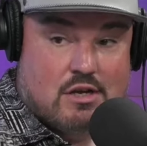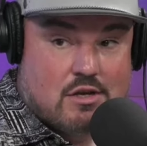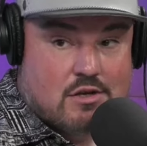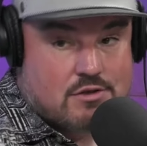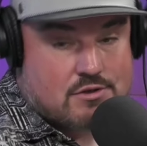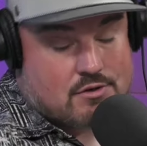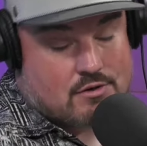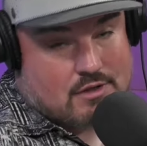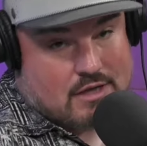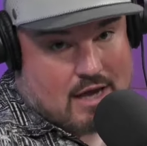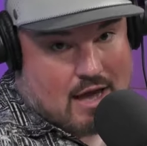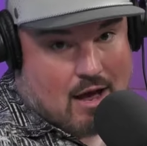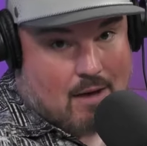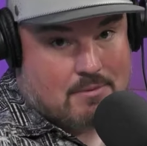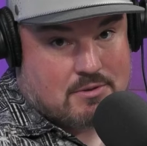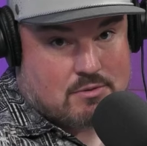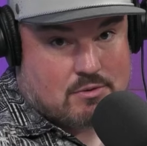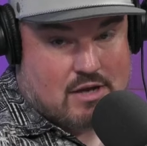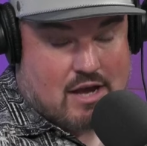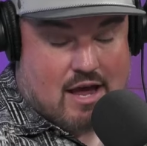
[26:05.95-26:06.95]
Certainly
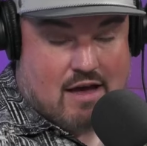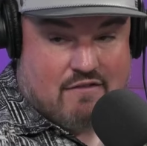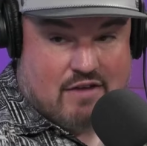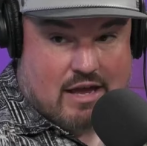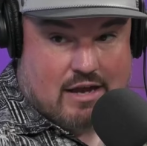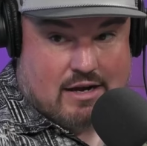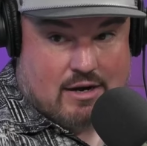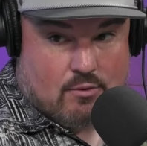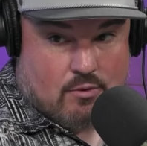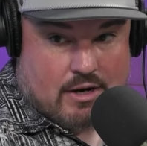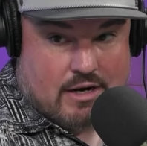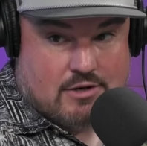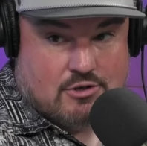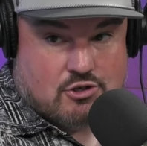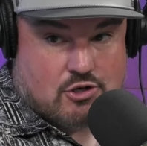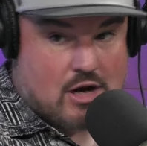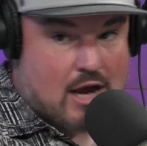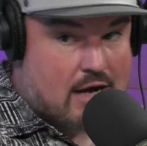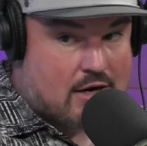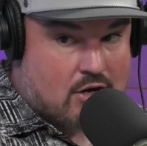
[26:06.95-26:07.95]
helps when you have Andy Reid as
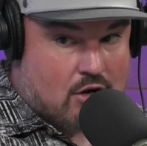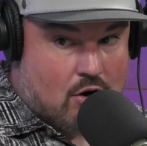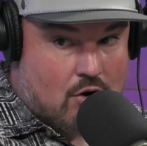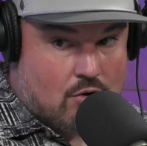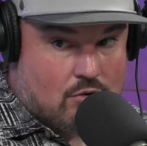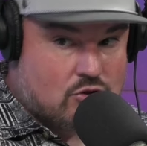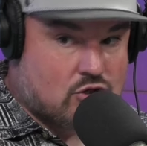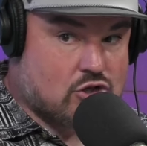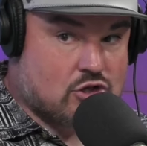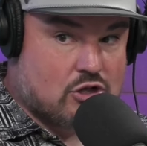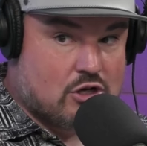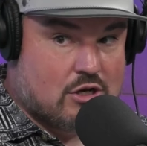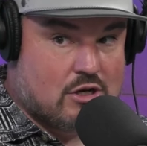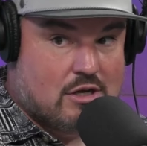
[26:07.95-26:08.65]
your head coach